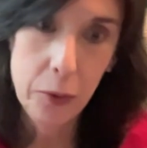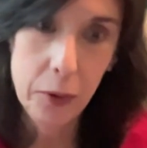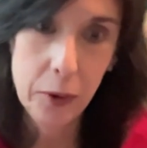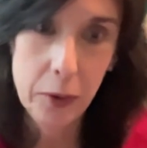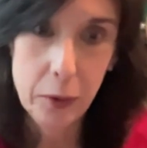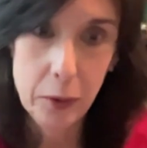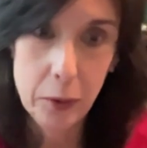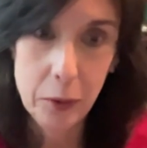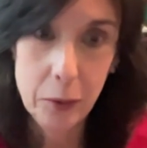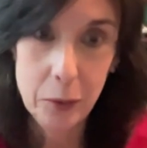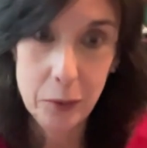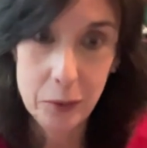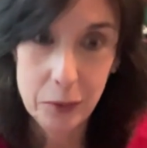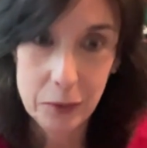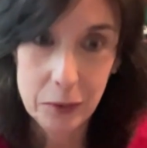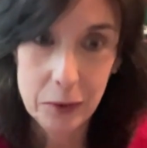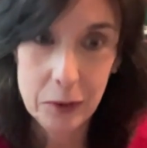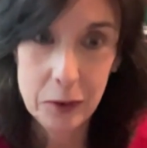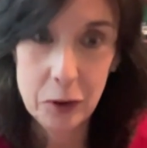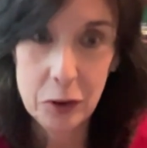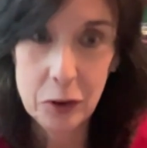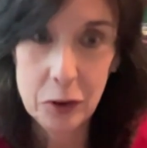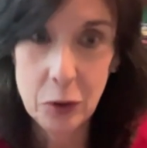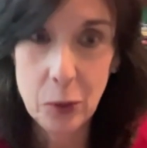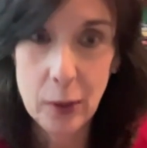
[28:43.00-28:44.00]
So
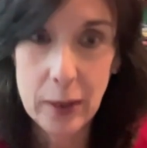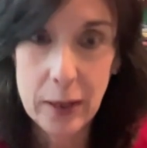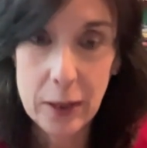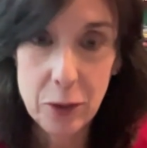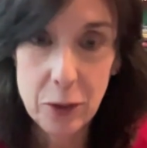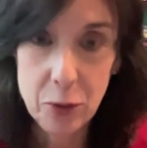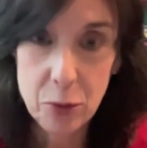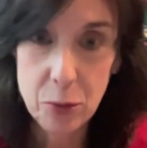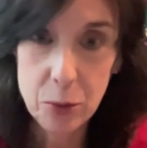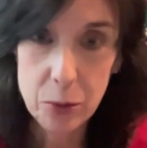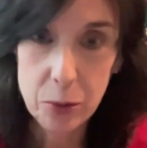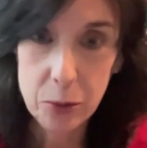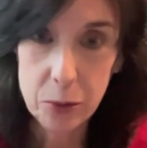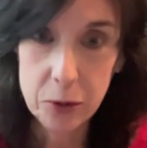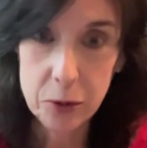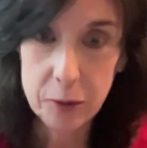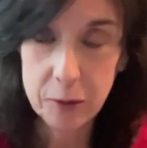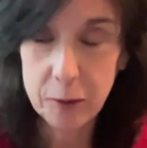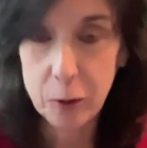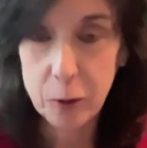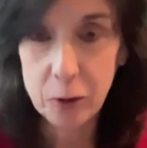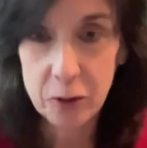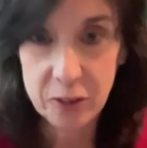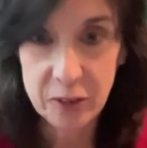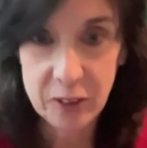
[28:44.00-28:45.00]
gradual
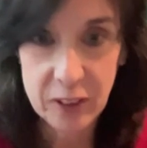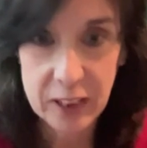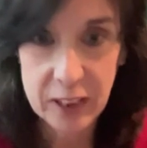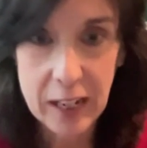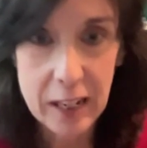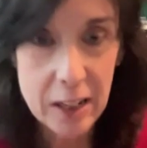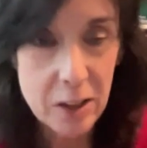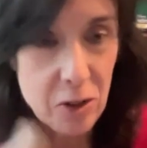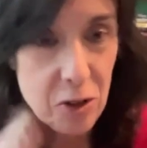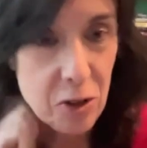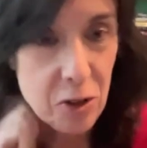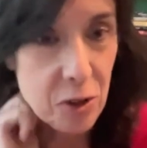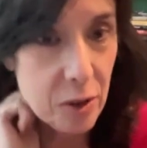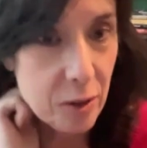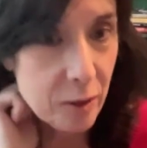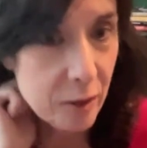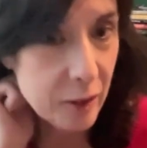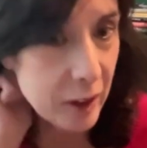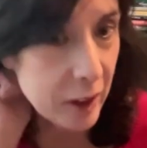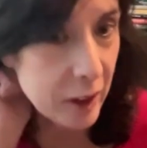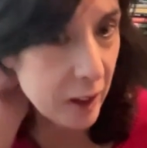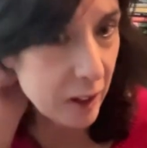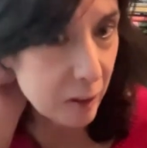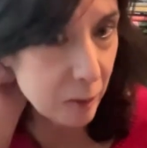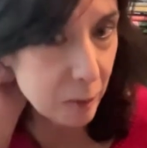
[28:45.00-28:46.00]
diversification of
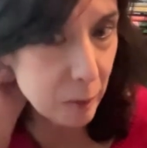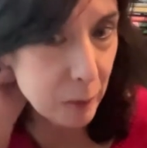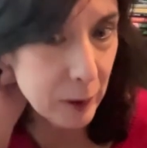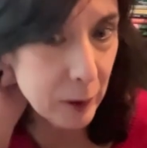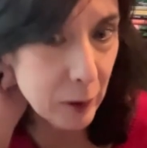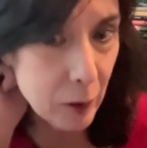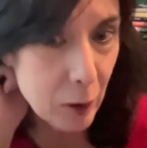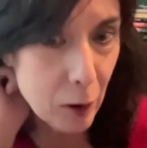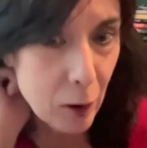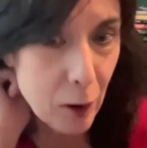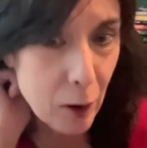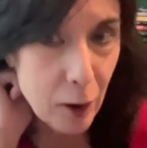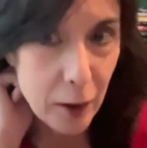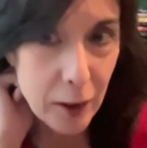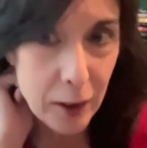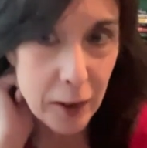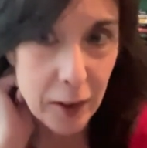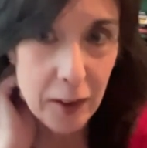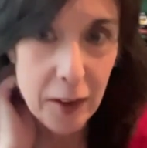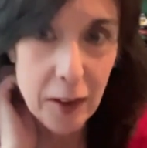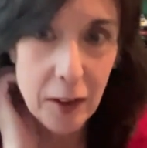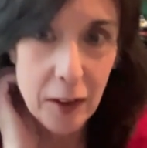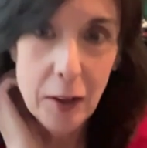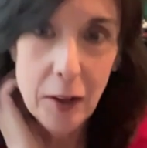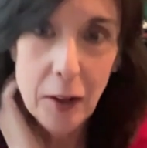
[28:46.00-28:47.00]
the
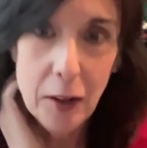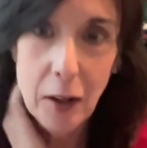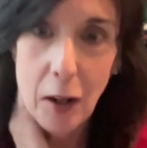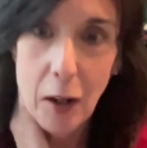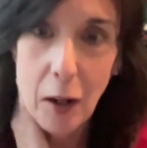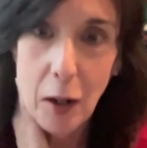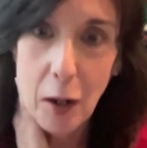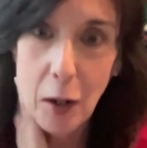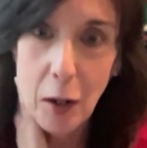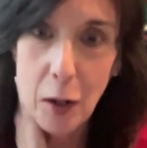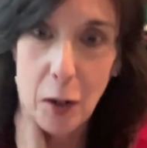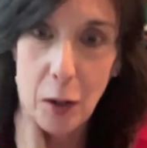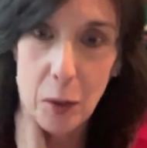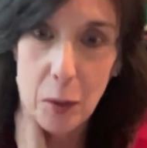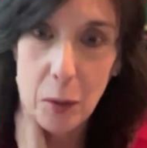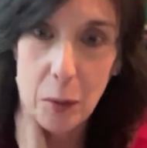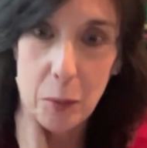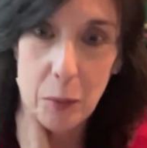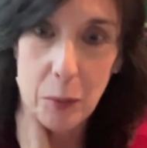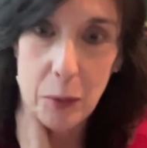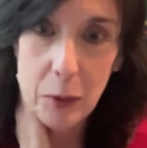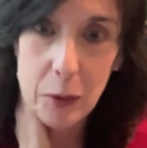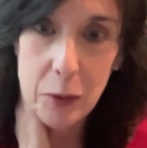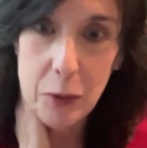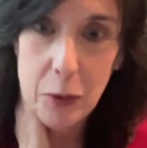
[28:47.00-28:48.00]
FBI,
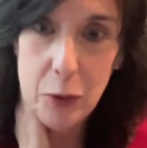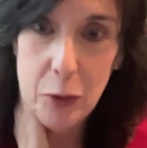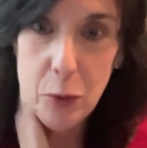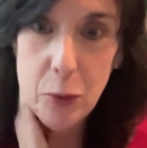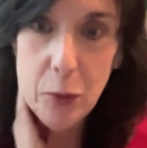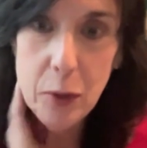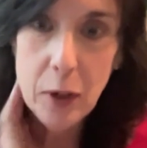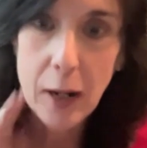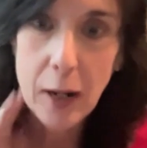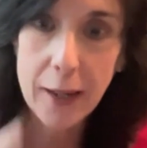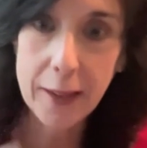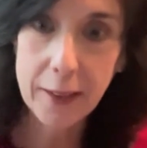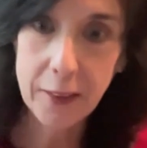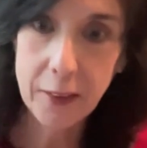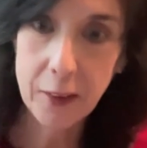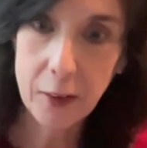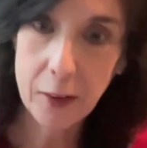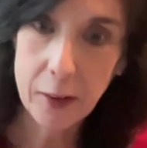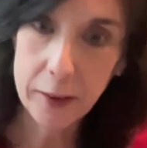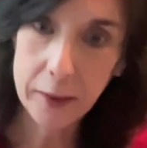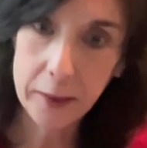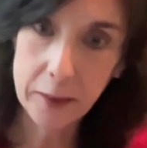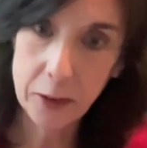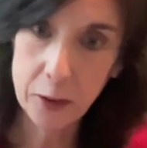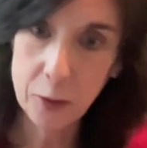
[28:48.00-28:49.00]
new
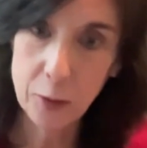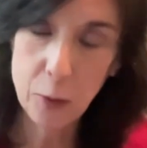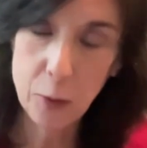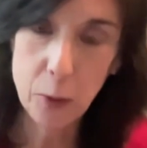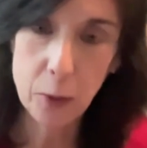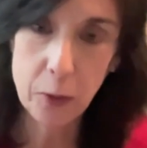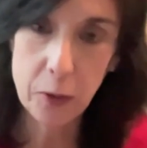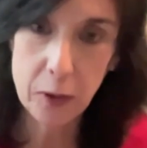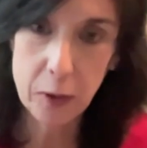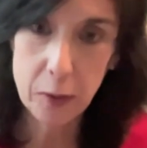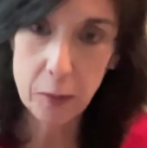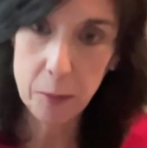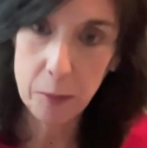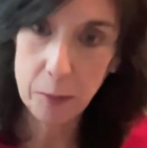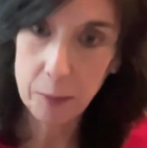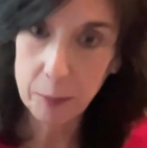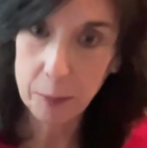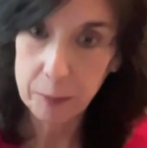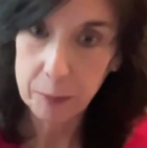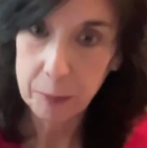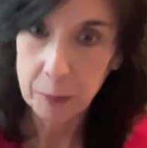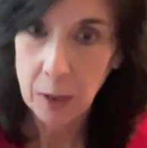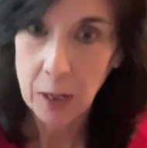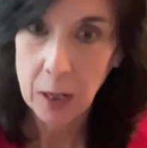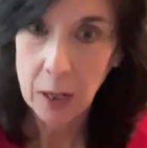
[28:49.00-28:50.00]
guidelines for them
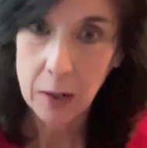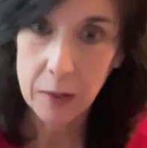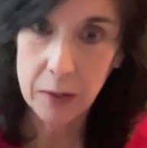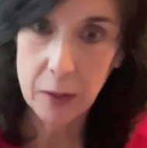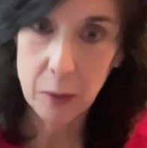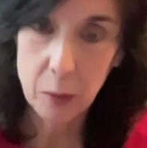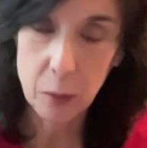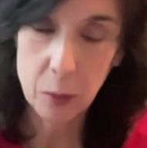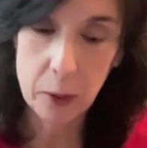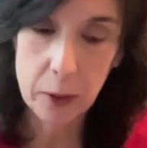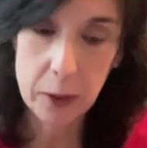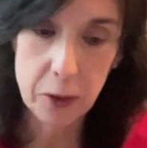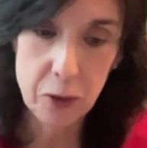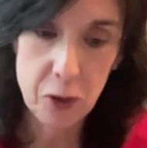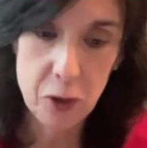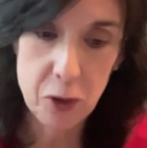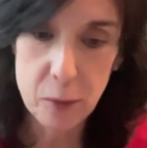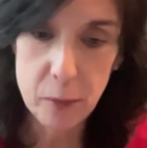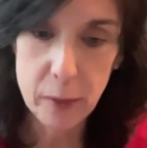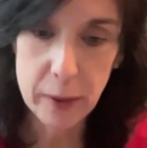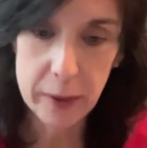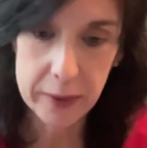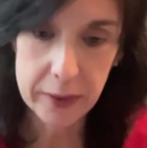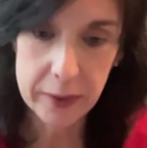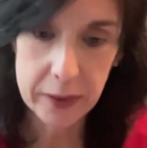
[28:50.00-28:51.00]
that were issued
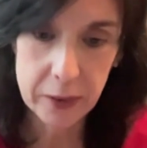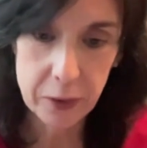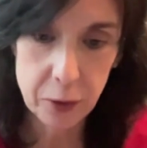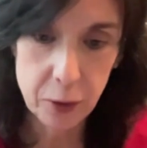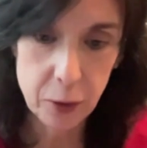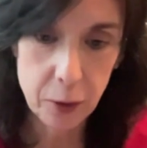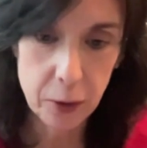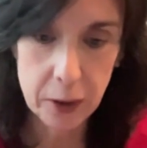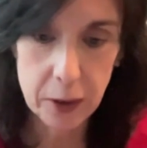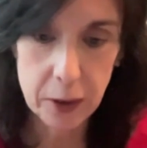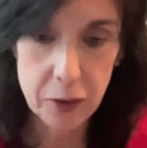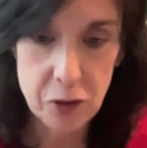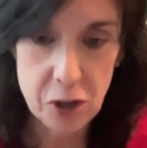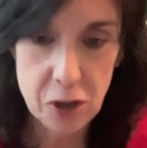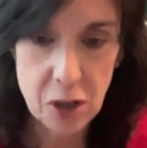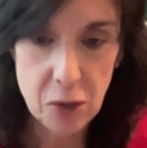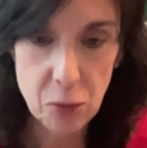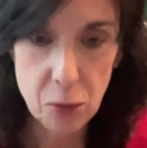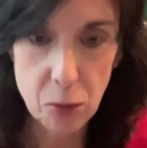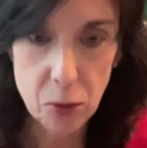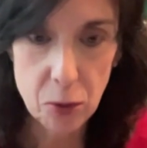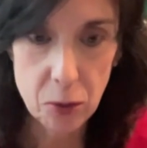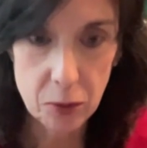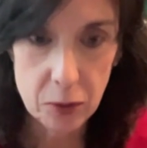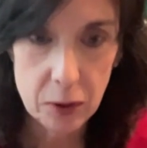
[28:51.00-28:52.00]
by the Attorney
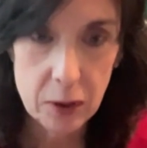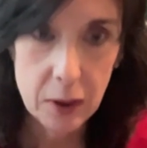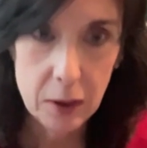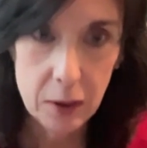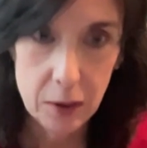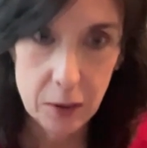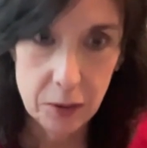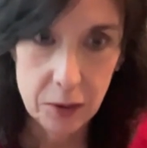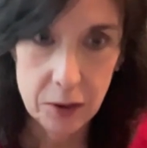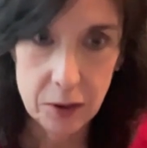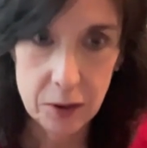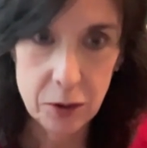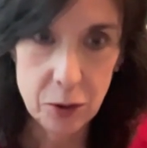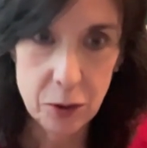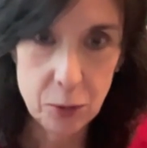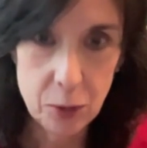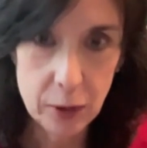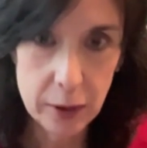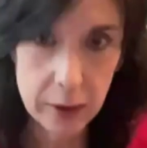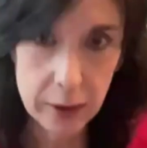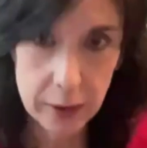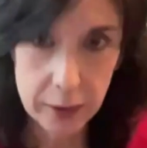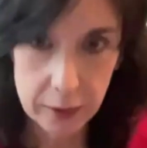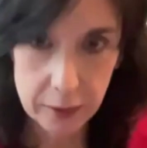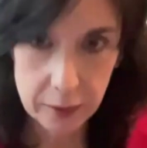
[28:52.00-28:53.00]
General to
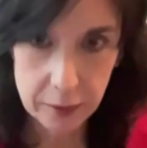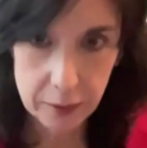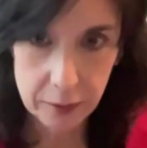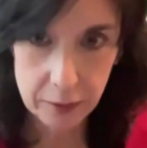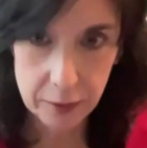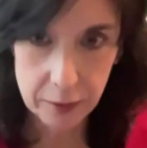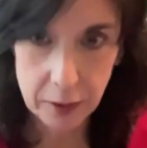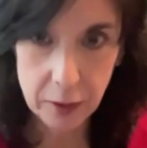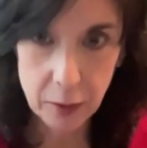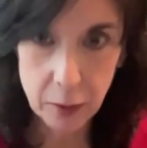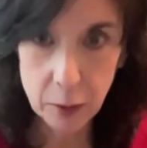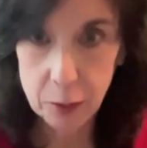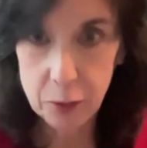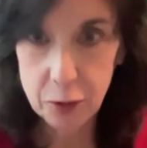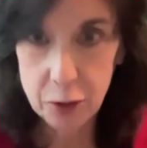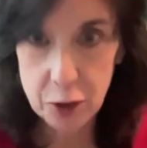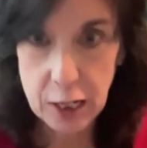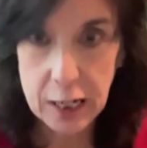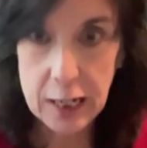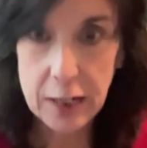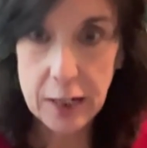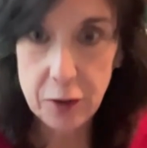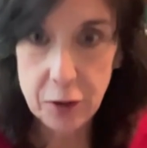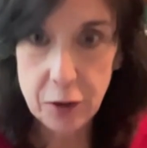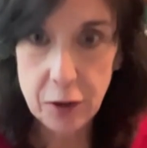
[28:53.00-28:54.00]
try and,
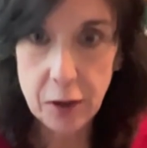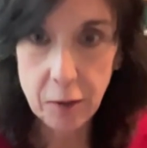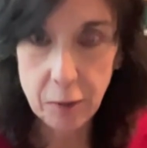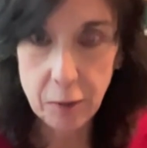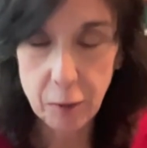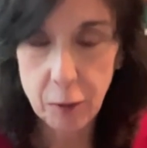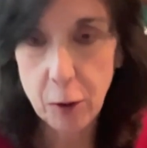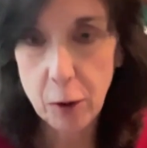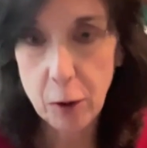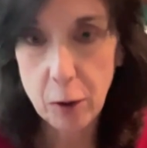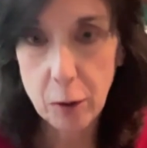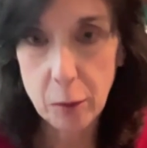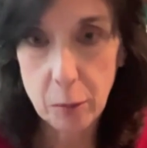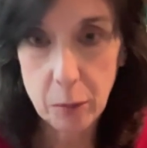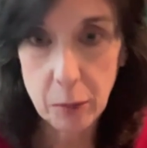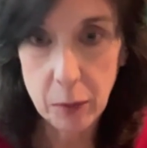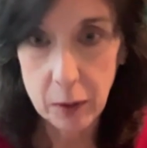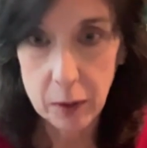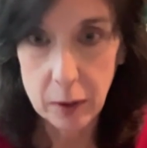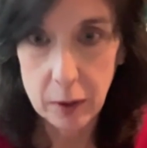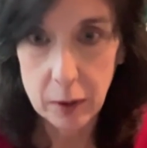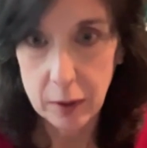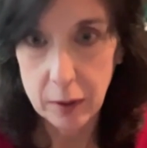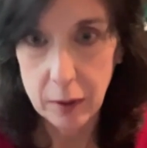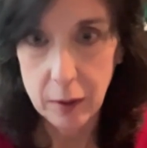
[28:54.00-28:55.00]
change it from
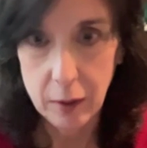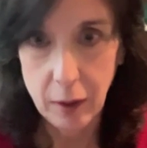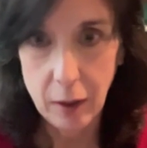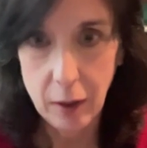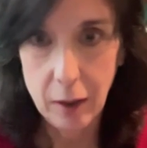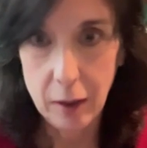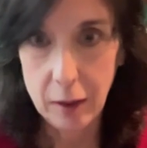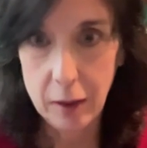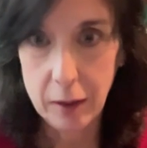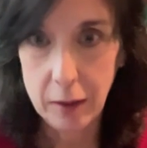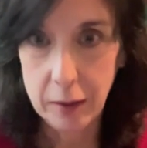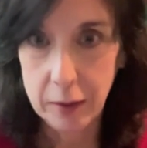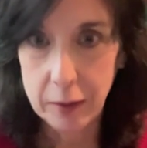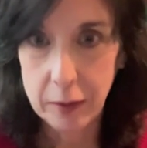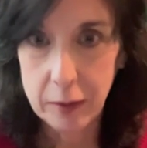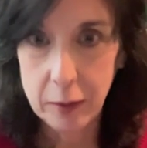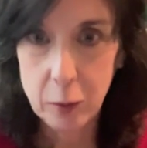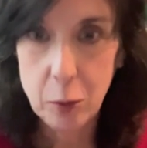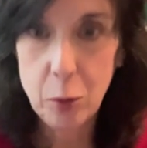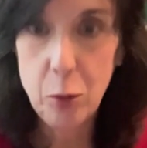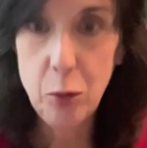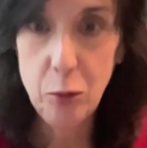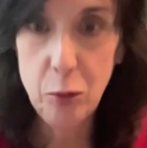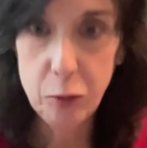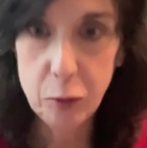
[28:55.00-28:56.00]
the
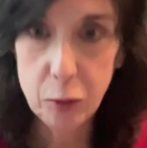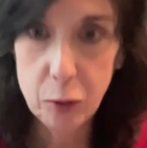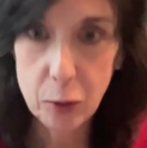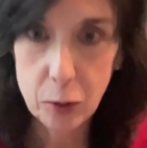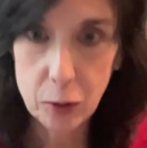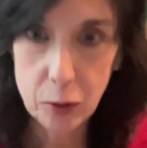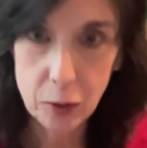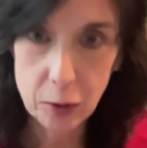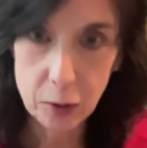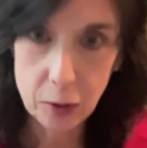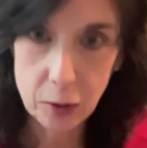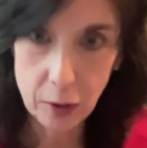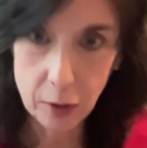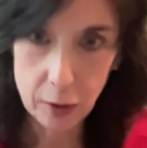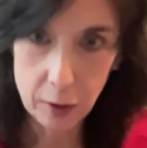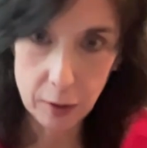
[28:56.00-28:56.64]
Hoover